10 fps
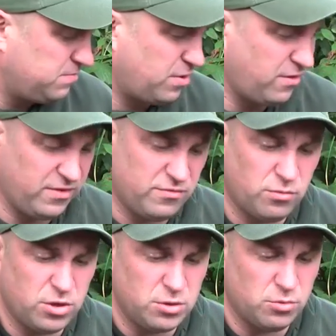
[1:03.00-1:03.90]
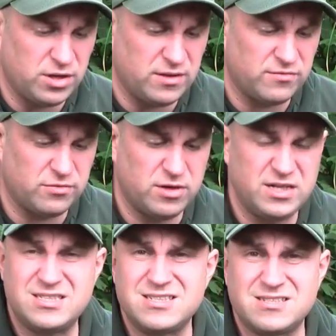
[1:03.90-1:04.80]
perfect for what you want it for
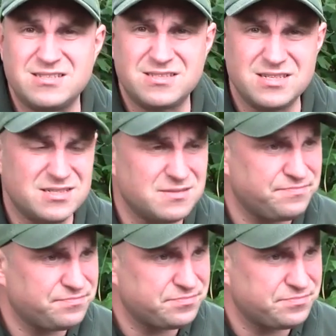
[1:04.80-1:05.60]
any distances.